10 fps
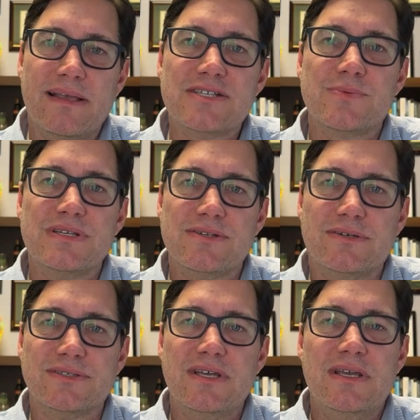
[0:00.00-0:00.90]
As a
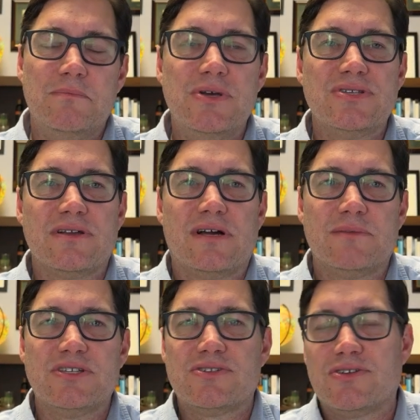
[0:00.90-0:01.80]
result, most
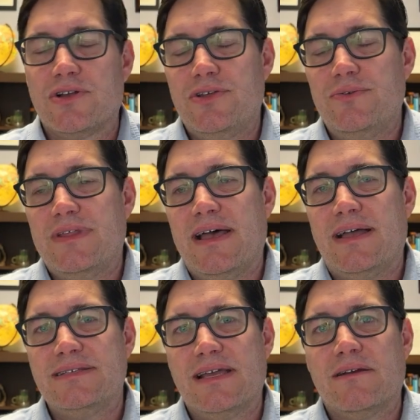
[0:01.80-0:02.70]
economists argue
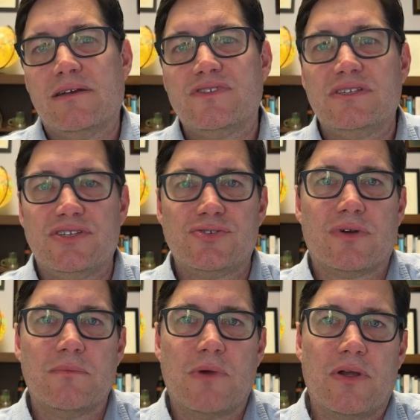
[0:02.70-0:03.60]
that tariffs
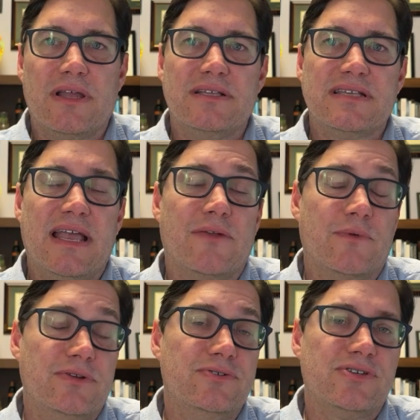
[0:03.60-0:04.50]
distort markets and
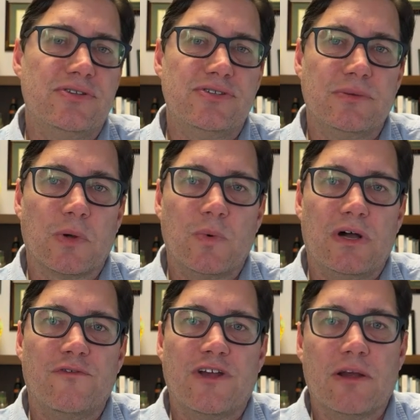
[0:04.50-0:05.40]
reduce consumer
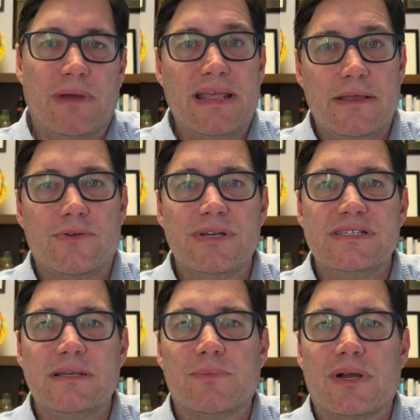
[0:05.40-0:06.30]
welfare by
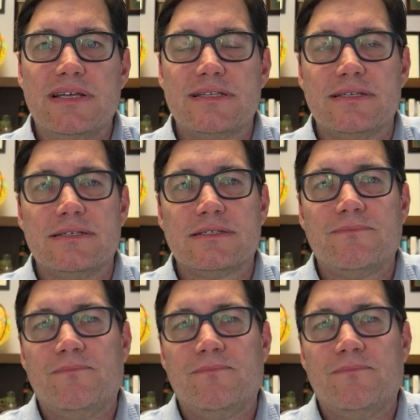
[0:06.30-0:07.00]
increasing prices.